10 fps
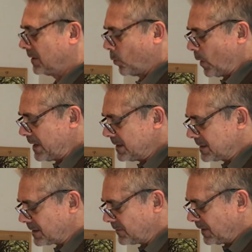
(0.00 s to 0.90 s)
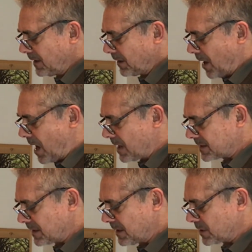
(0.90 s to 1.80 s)
the winds of loss
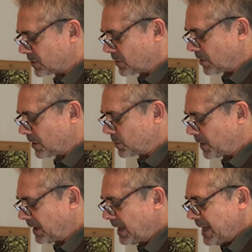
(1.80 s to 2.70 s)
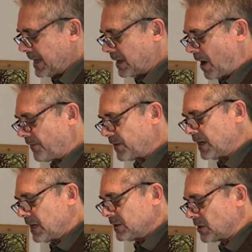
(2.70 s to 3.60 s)
and discouragement can often
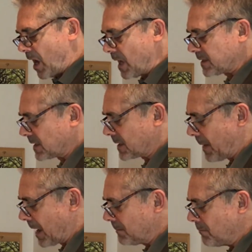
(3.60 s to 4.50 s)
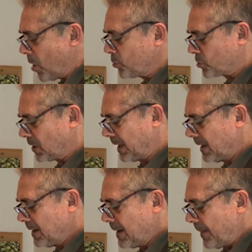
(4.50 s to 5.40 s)
toss us about emotionally
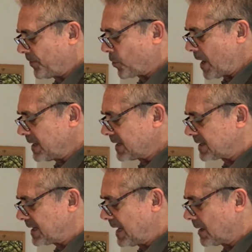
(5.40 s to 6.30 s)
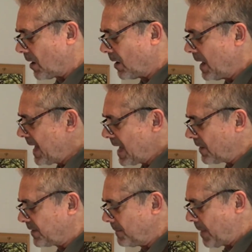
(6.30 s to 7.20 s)
and threaten to sink our
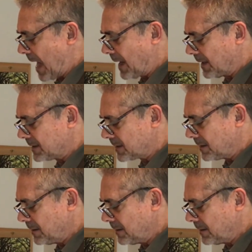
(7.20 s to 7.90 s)
healthy balance.